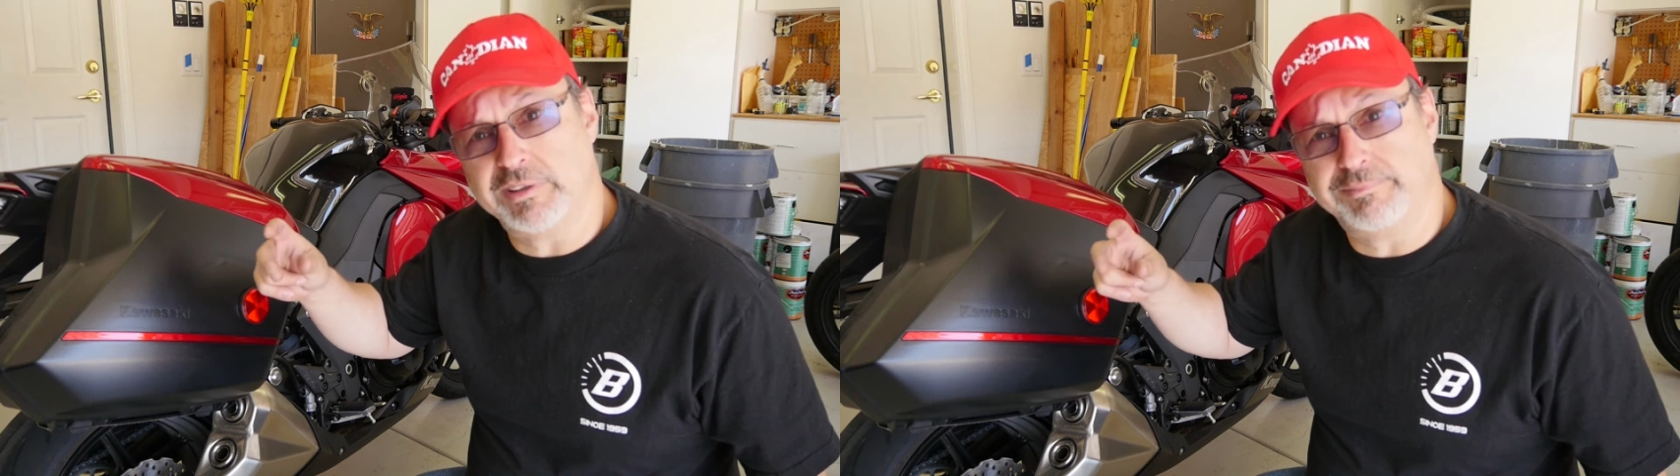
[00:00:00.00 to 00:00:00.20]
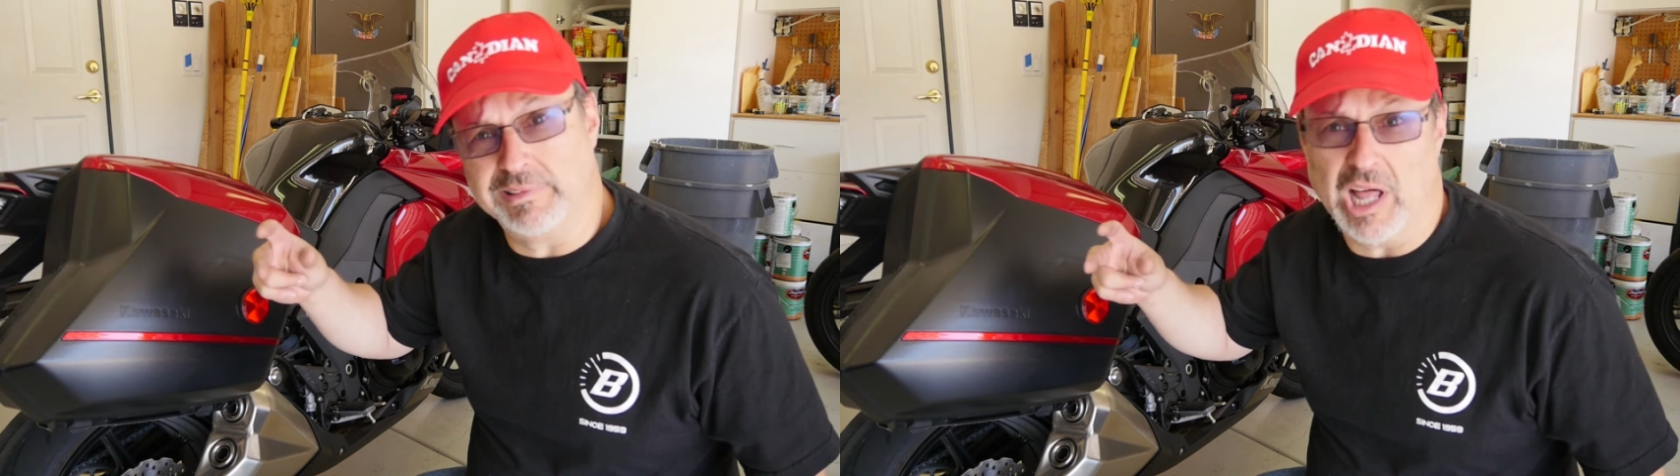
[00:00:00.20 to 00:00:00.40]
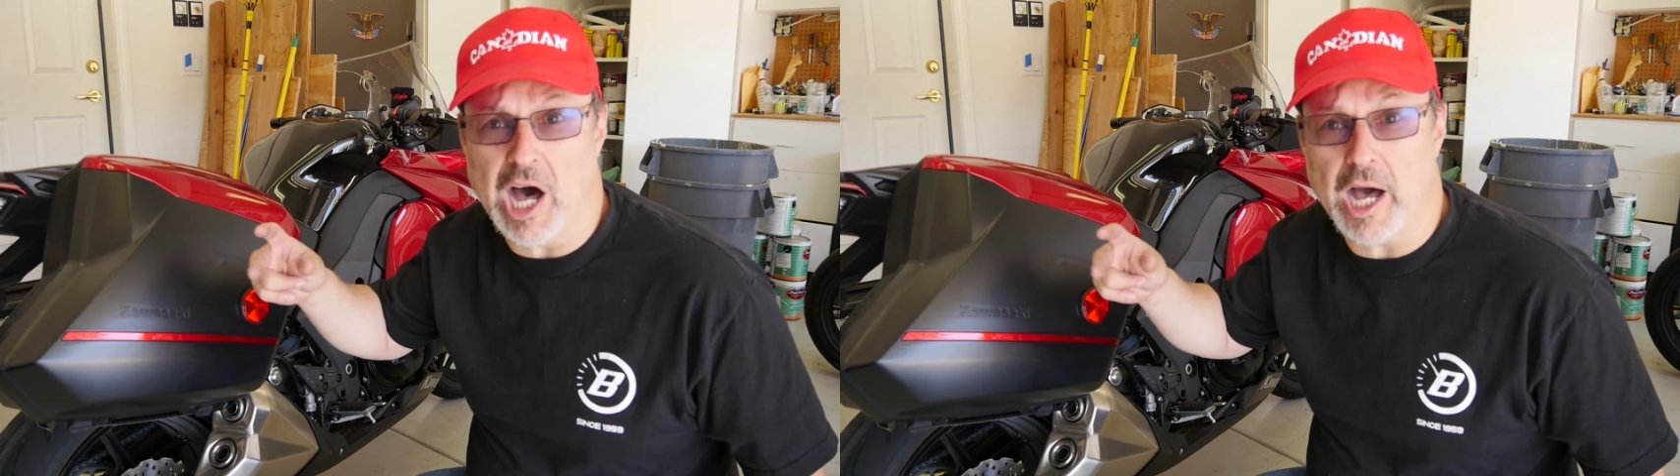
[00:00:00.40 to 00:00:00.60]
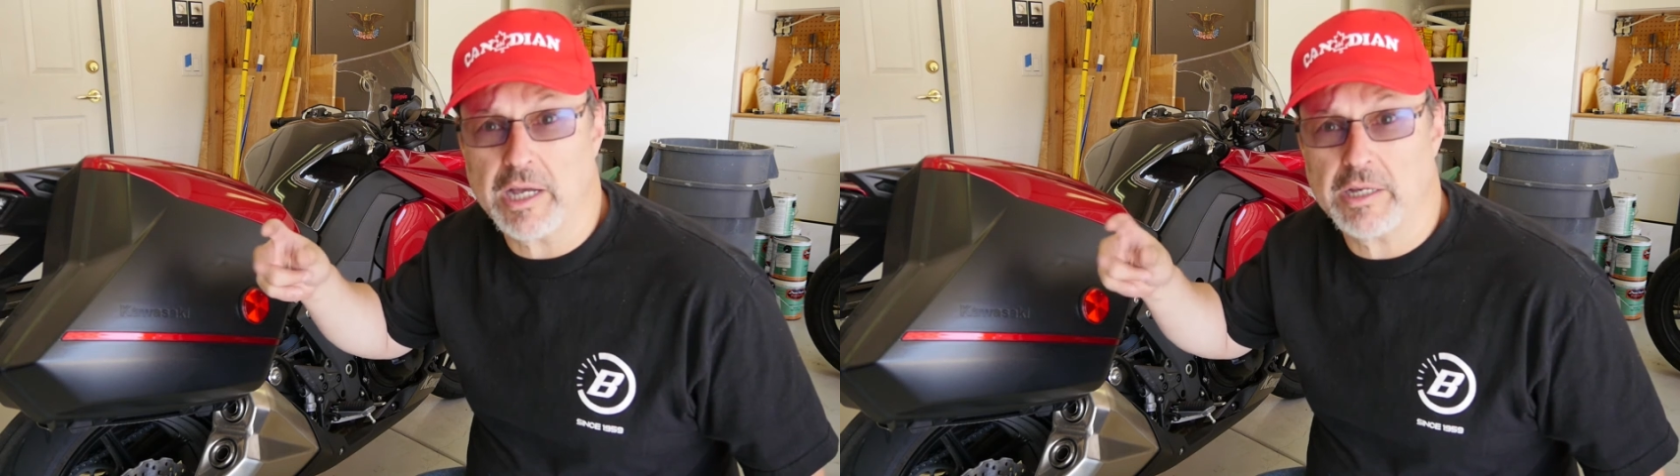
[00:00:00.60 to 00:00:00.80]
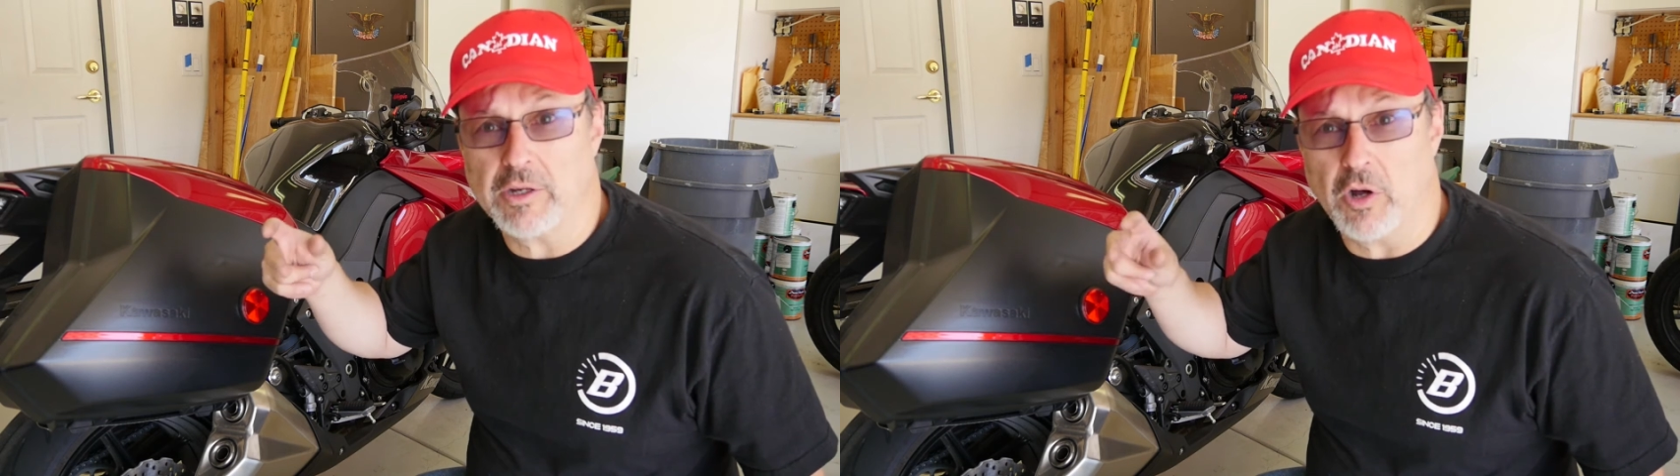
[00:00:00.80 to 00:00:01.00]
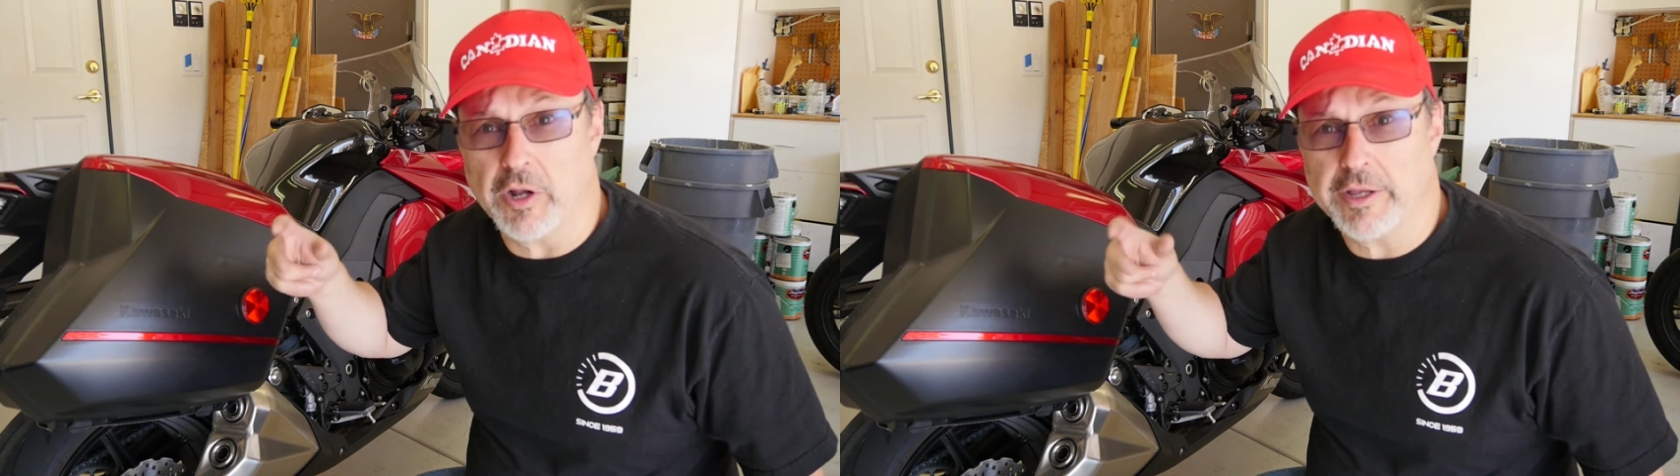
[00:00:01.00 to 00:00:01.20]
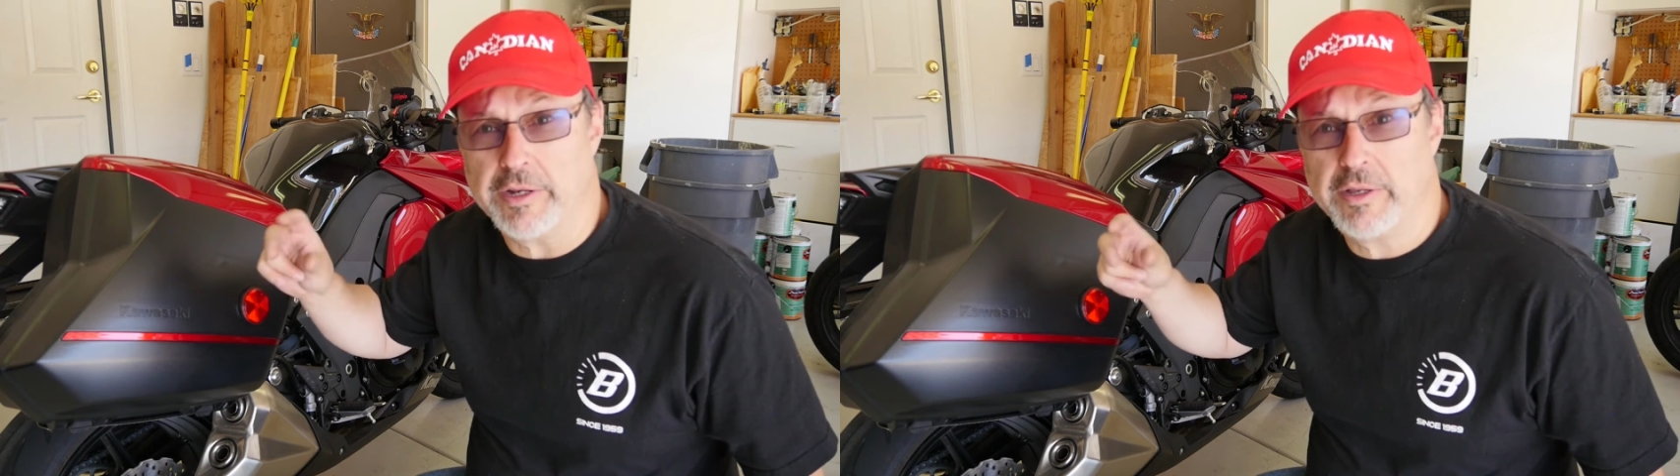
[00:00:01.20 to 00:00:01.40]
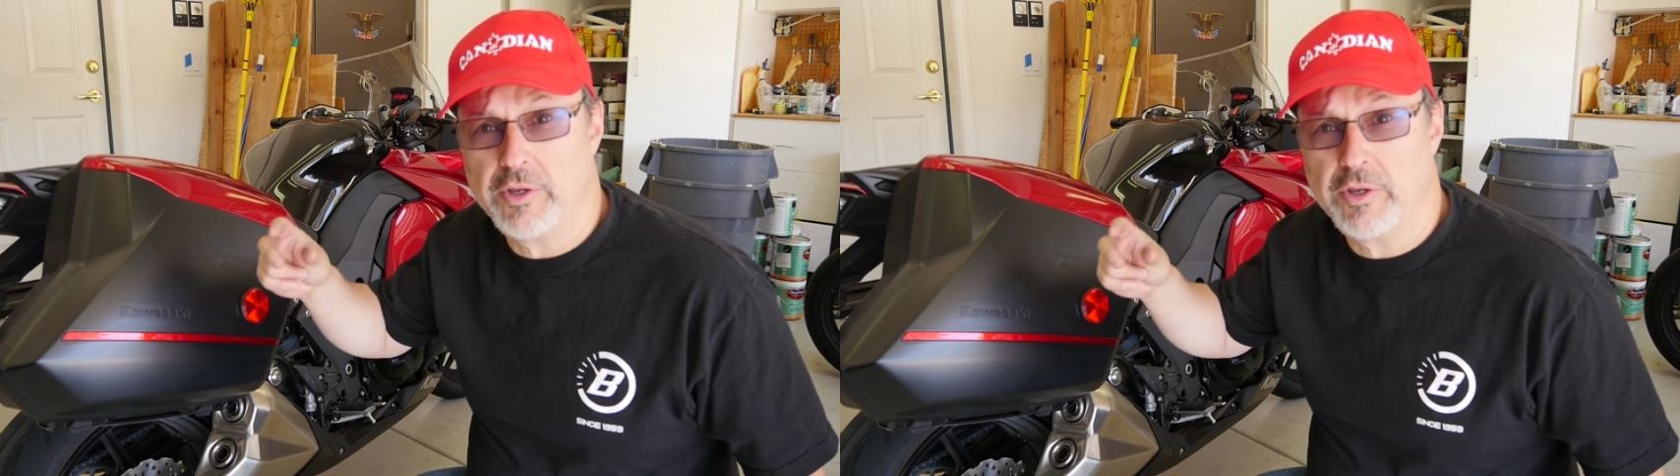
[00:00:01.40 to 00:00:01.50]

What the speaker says: lock on it,